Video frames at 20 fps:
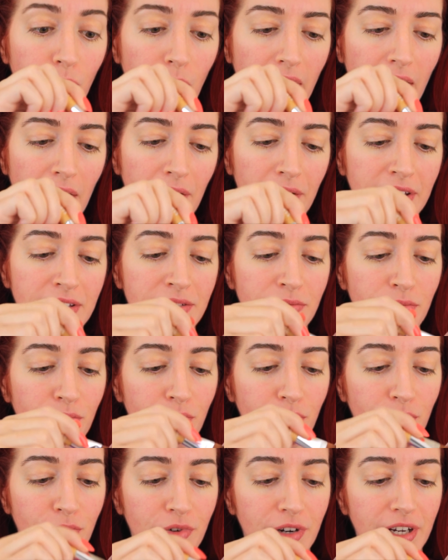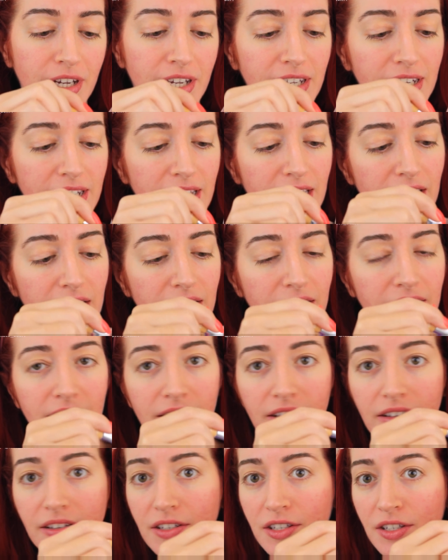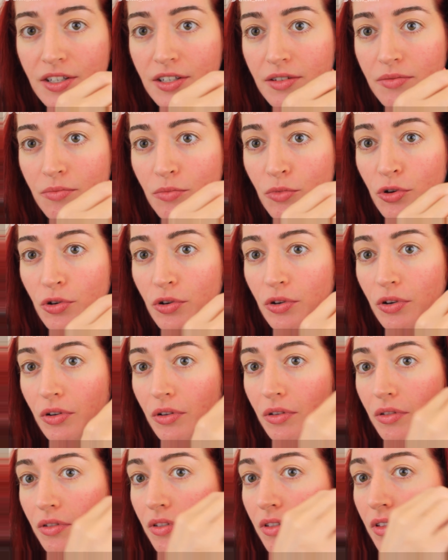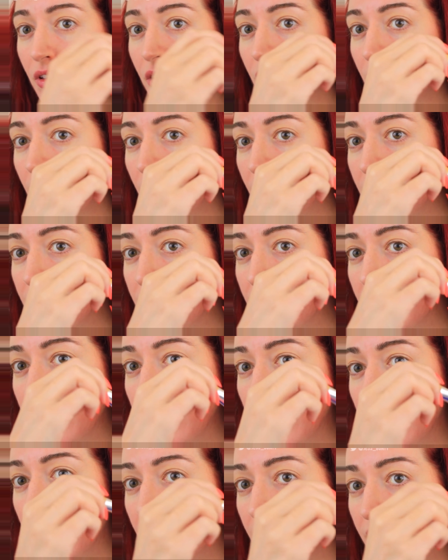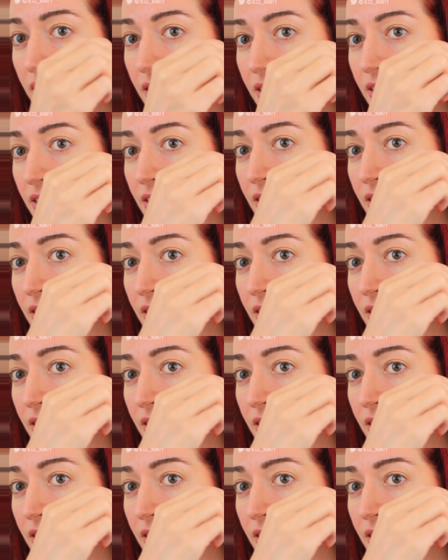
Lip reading: Wow, it's really smooth. Can you see that?